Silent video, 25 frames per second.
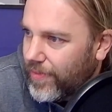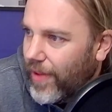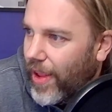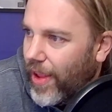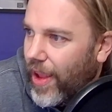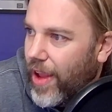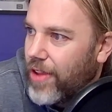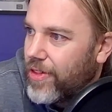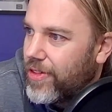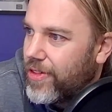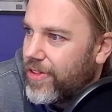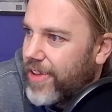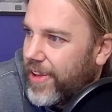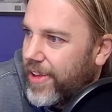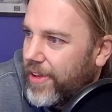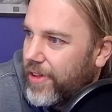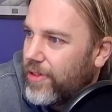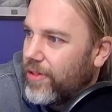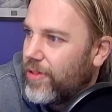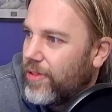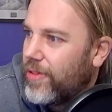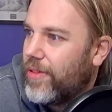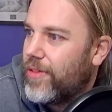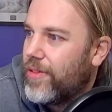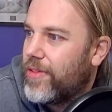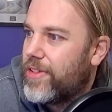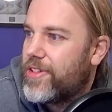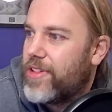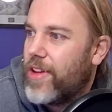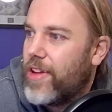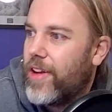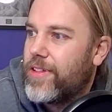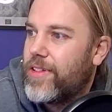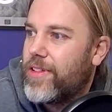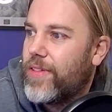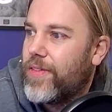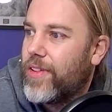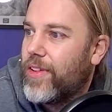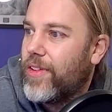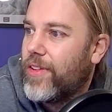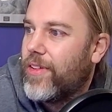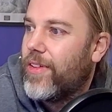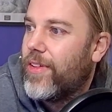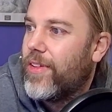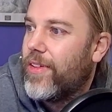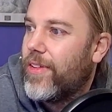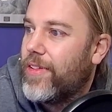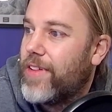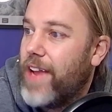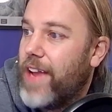until the start of
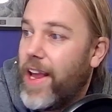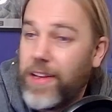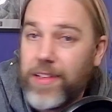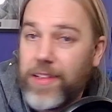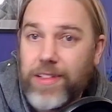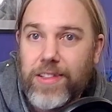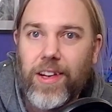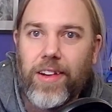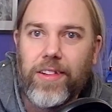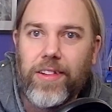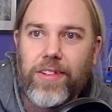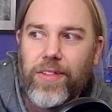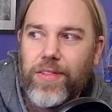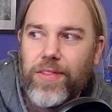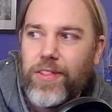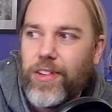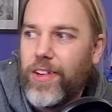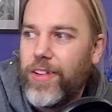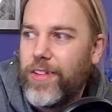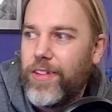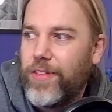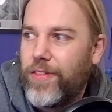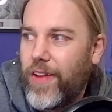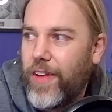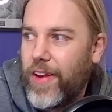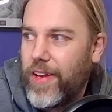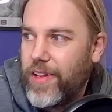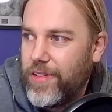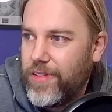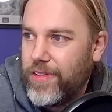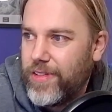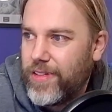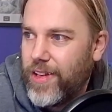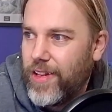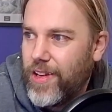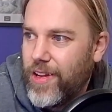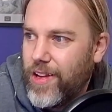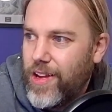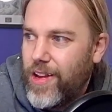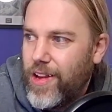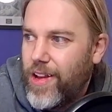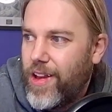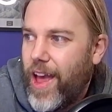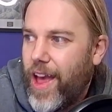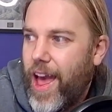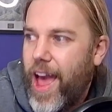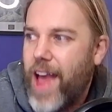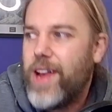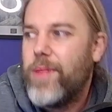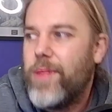your next start of turn phase,
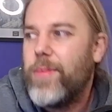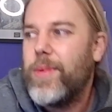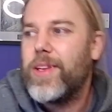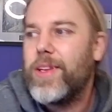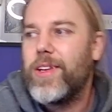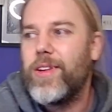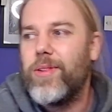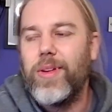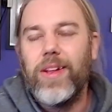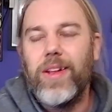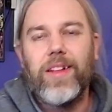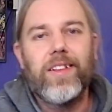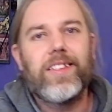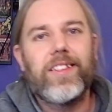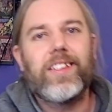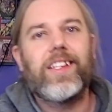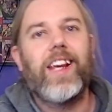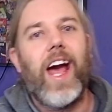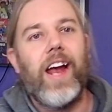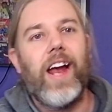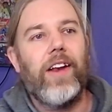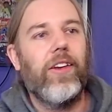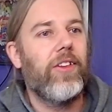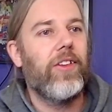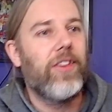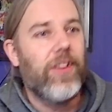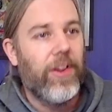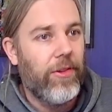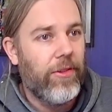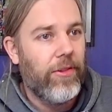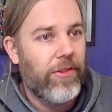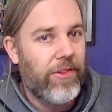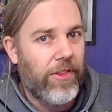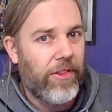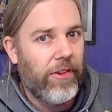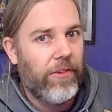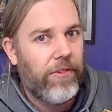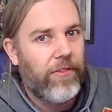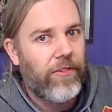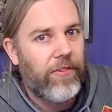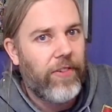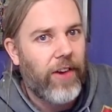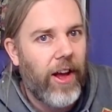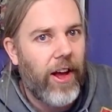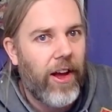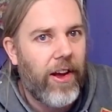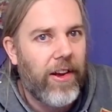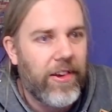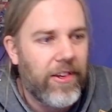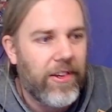enemy units cannot use the
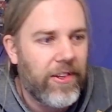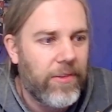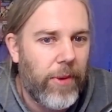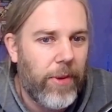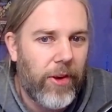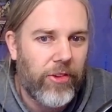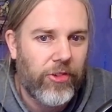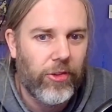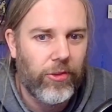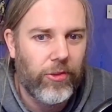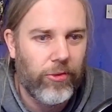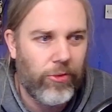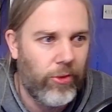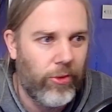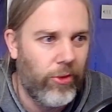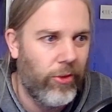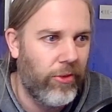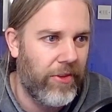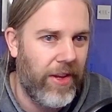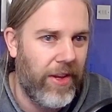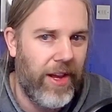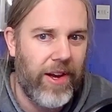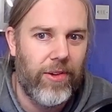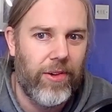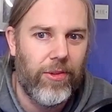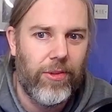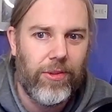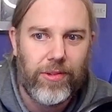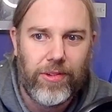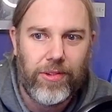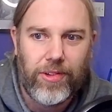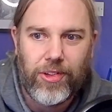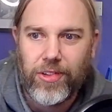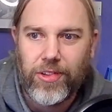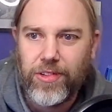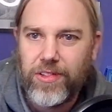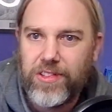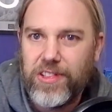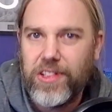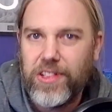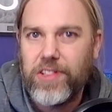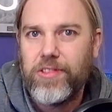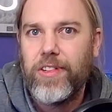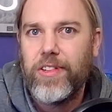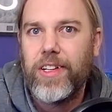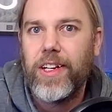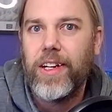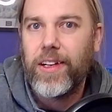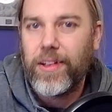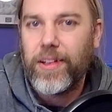fly special rule. Now,
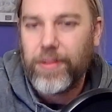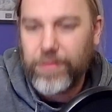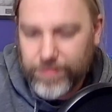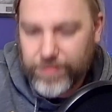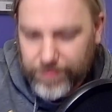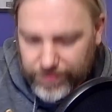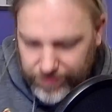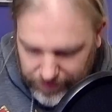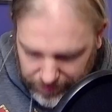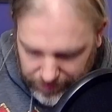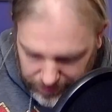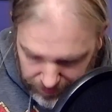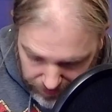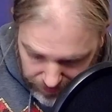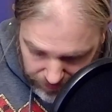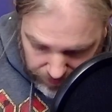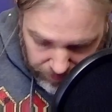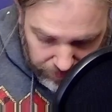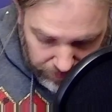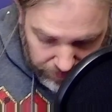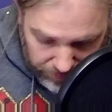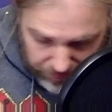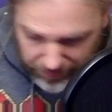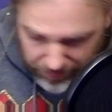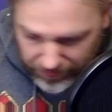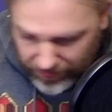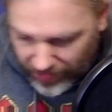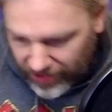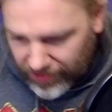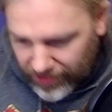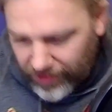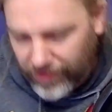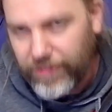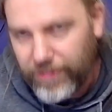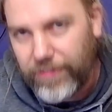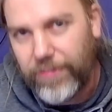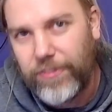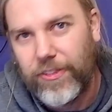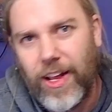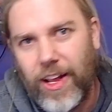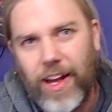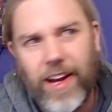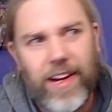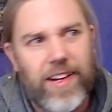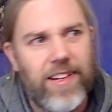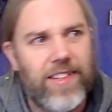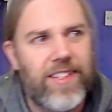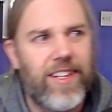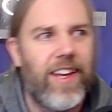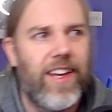considering that
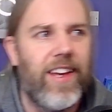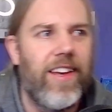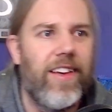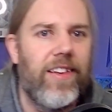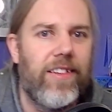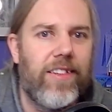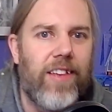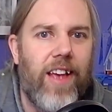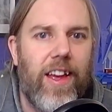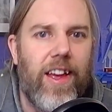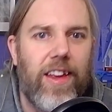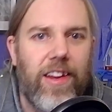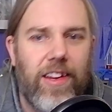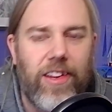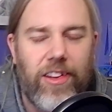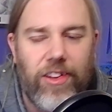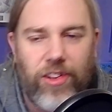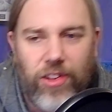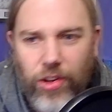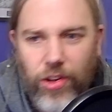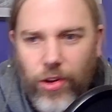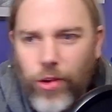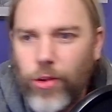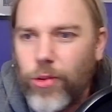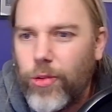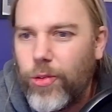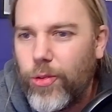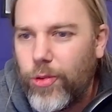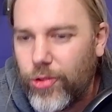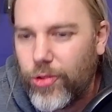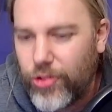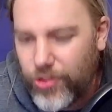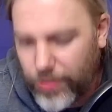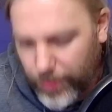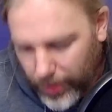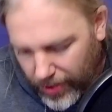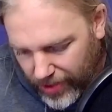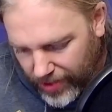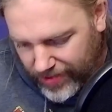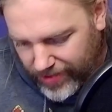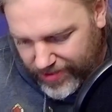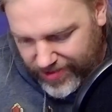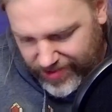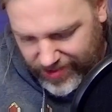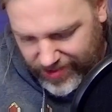flight is a huge part